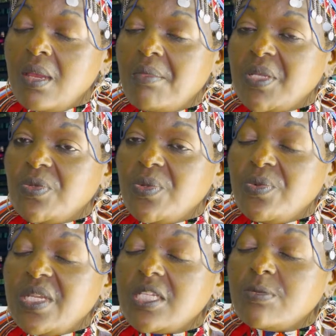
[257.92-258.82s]
But when
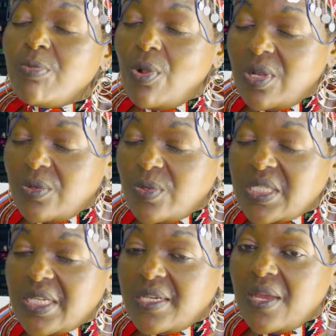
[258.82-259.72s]
we respond, we
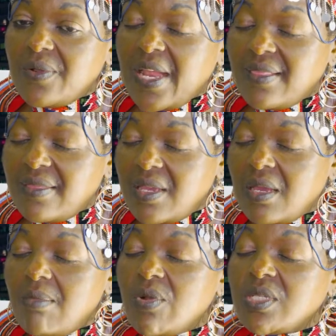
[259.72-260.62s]
sit down and think
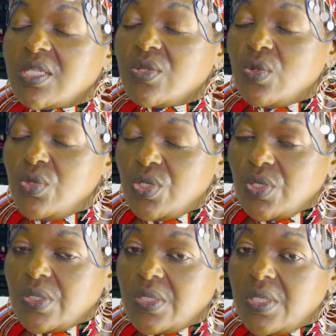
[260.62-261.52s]
about a
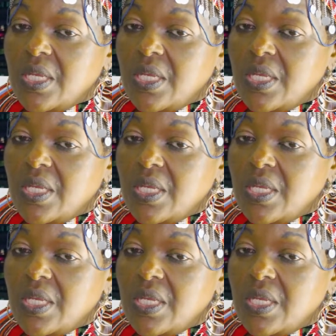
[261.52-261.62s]
solution,